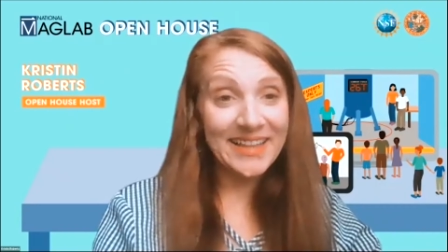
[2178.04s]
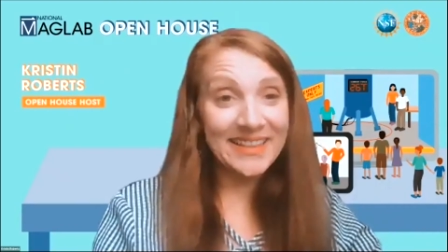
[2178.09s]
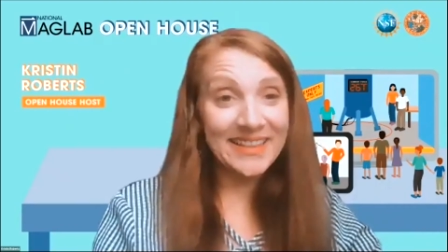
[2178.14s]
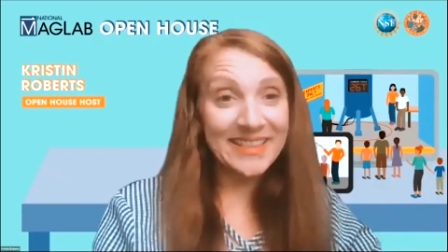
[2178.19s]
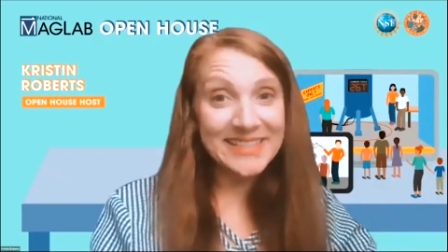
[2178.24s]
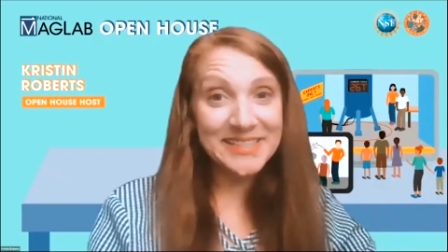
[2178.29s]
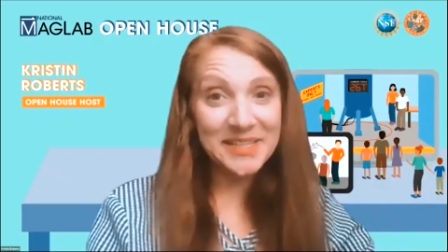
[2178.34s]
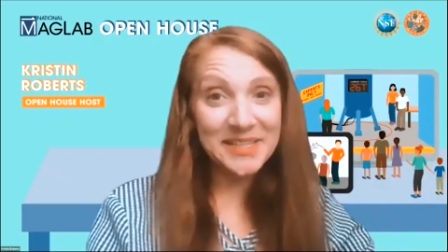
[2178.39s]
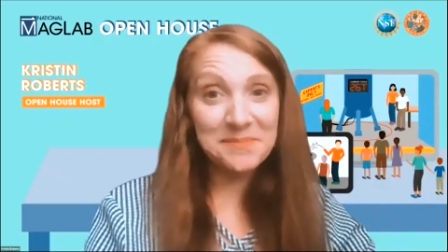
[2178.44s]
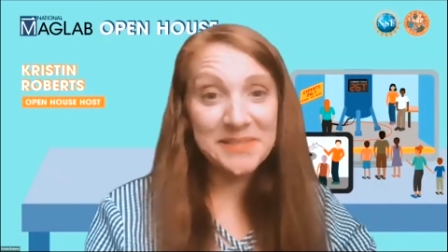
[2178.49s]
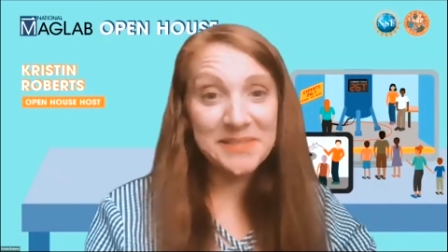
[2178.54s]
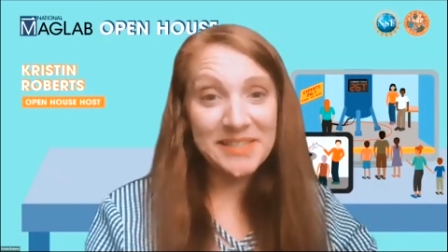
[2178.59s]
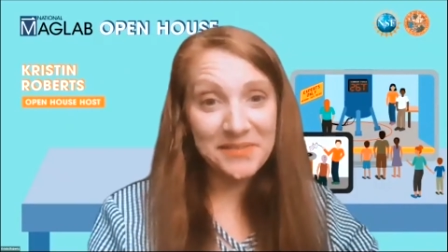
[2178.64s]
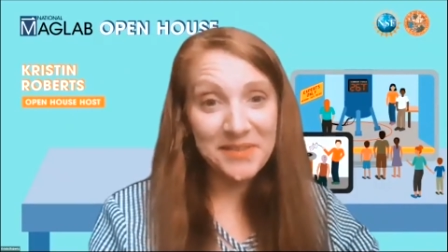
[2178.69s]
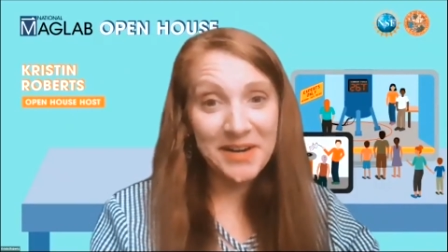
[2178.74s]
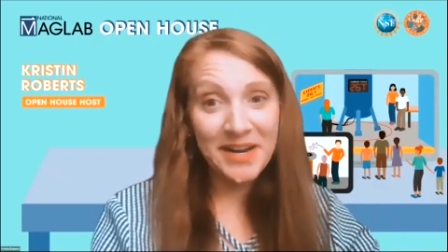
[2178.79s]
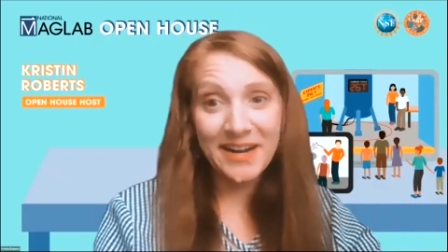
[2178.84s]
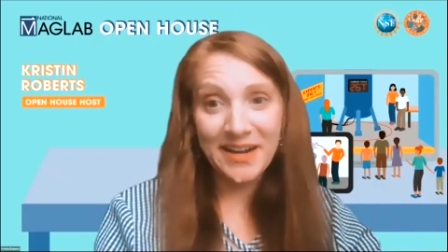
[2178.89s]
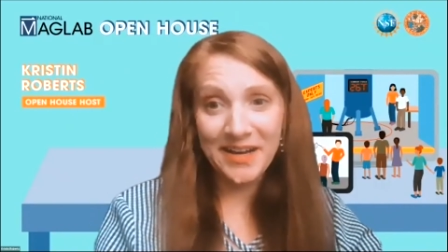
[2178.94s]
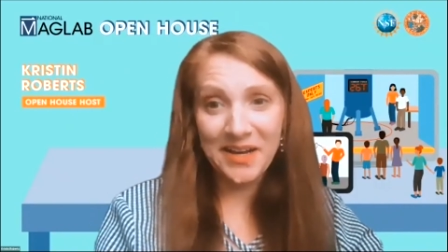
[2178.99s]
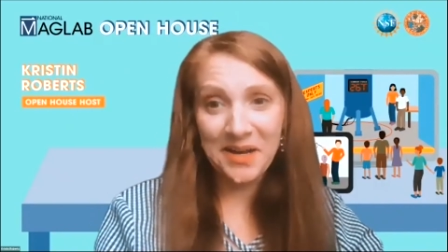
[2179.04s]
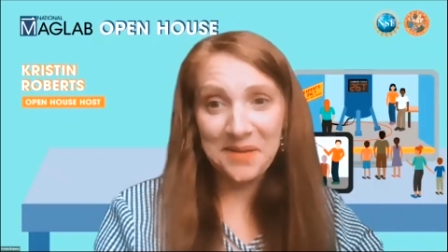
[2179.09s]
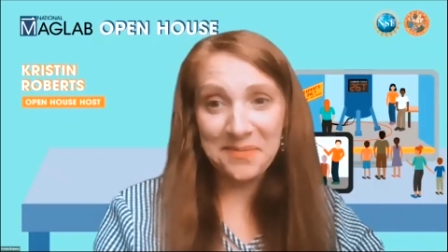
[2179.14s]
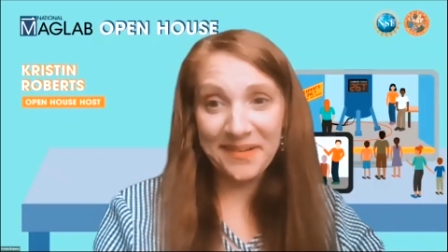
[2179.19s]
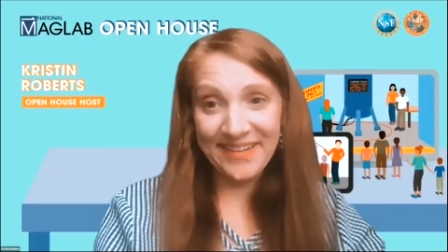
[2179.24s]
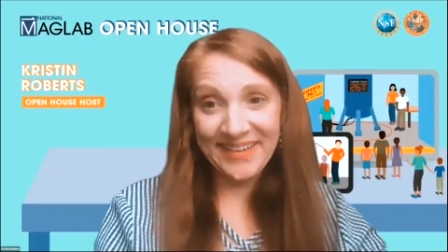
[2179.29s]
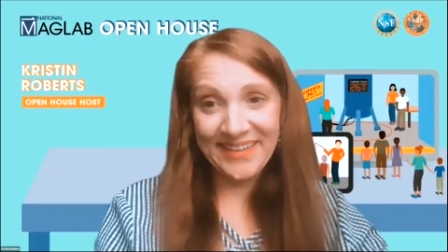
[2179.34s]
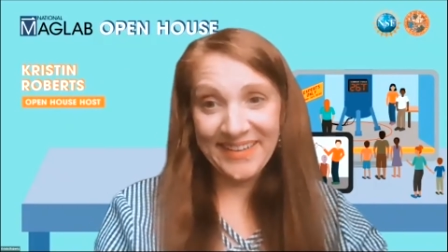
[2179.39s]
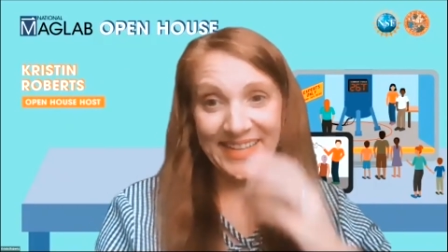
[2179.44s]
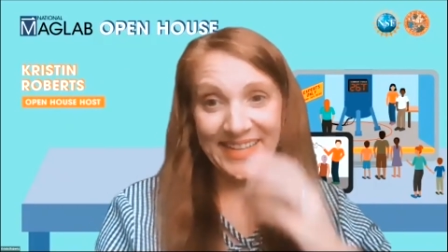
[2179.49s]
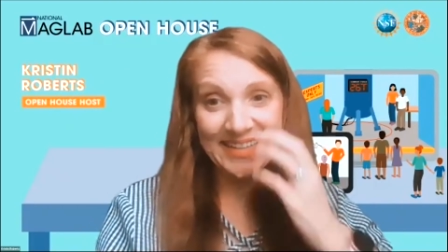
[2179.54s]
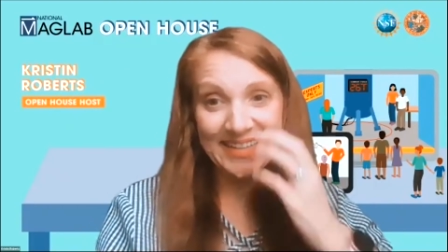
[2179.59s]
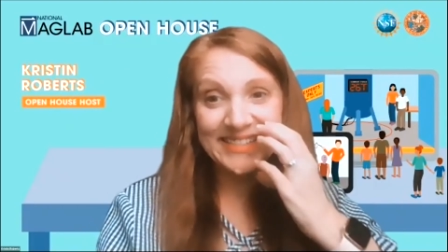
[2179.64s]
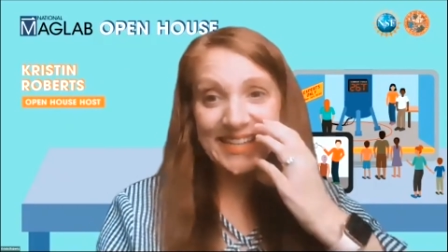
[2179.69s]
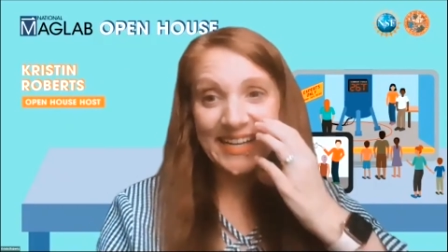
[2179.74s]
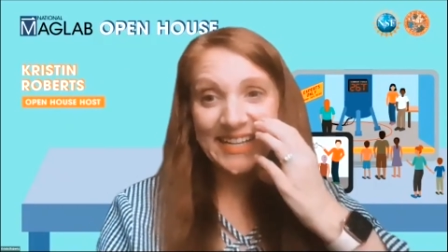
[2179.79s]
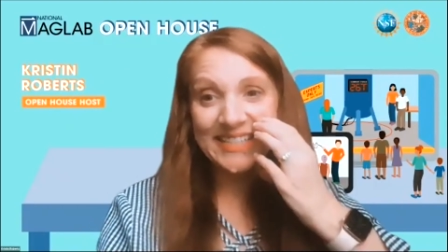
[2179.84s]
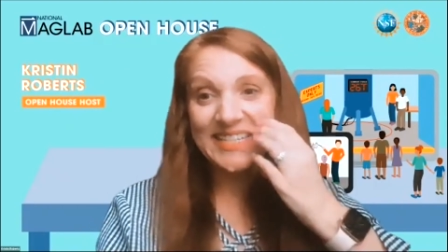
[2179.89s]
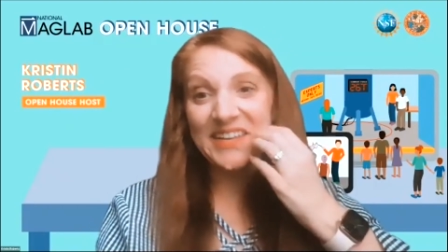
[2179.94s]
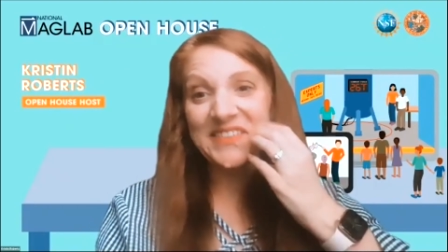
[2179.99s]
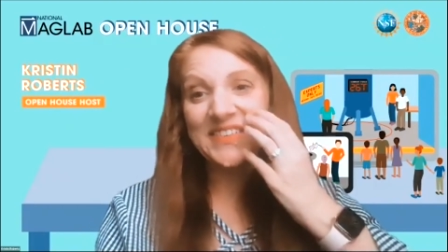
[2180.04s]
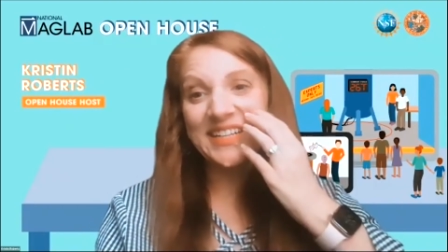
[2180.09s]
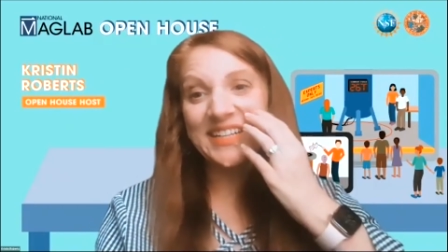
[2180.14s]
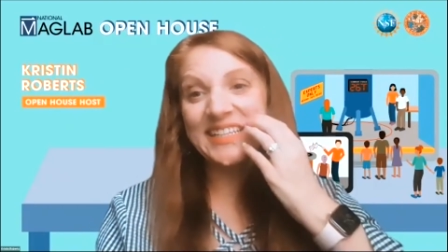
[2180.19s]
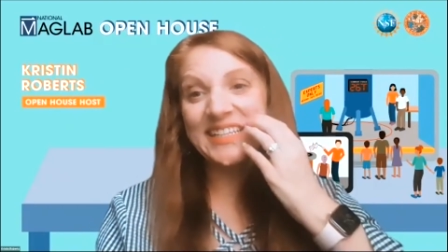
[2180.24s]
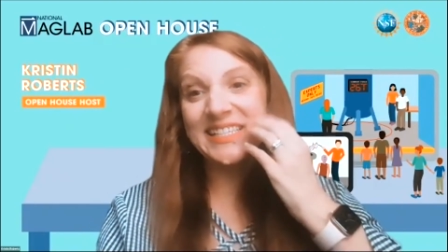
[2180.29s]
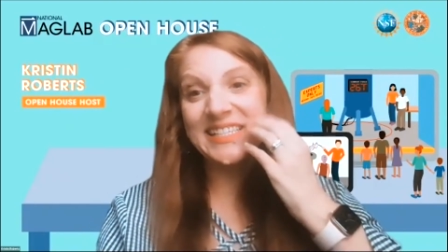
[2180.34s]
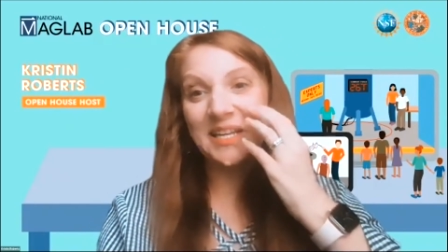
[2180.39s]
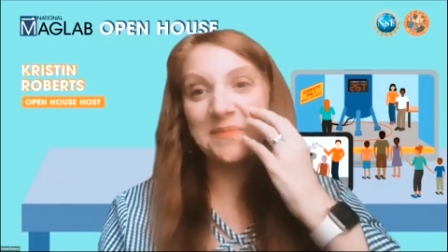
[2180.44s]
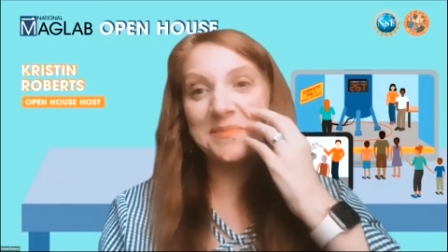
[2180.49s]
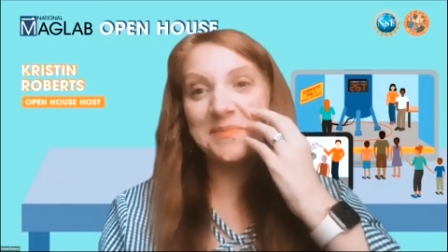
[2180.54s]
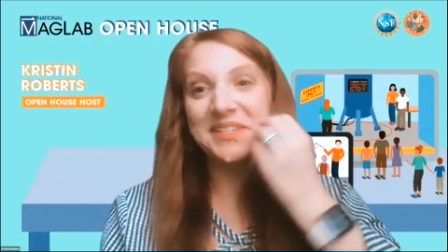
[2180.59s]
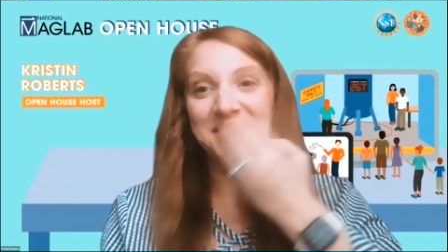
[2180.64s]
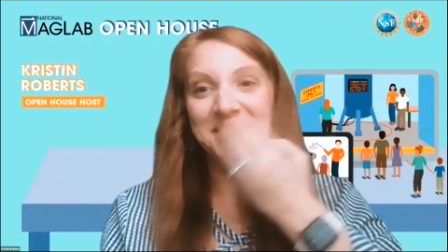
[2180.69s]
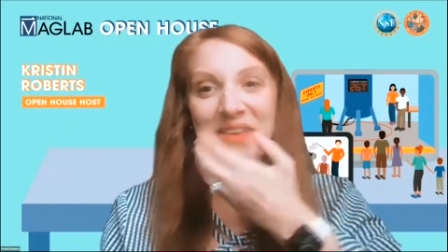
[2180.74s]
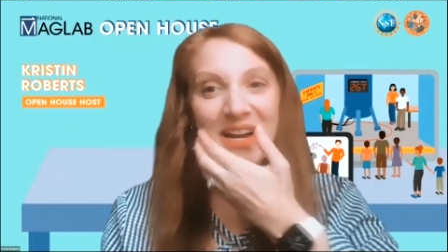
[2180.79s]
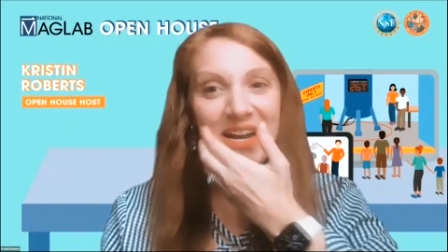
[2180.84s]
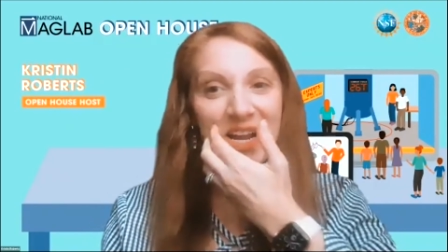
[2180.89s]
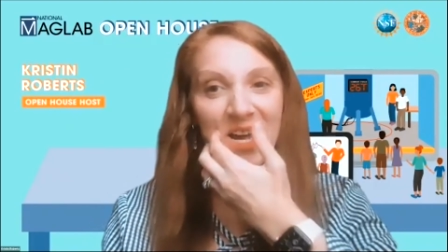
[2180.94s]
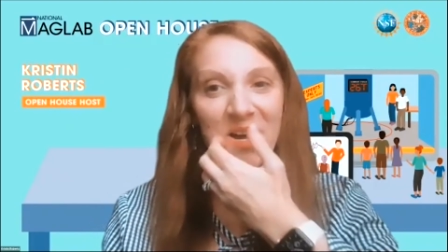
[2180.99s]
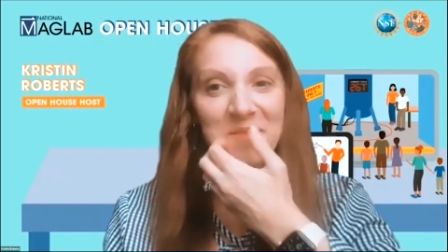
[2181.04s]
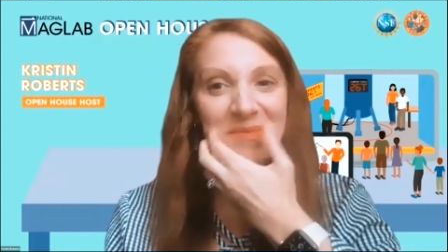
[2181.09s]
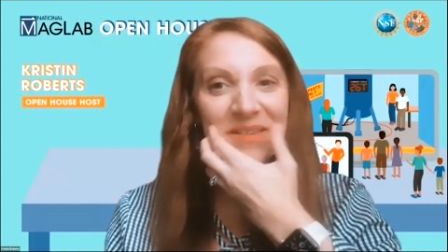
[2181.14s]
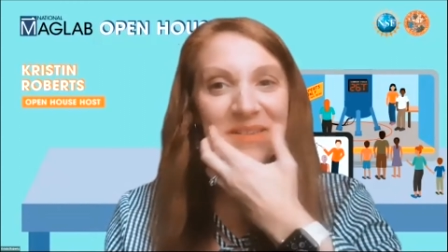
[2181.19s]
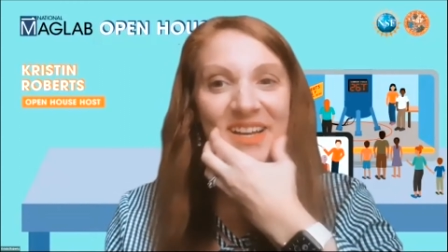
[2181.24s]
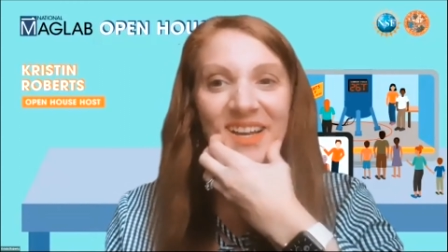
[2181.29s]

that sums it right up, huh? That definitely sums it right up.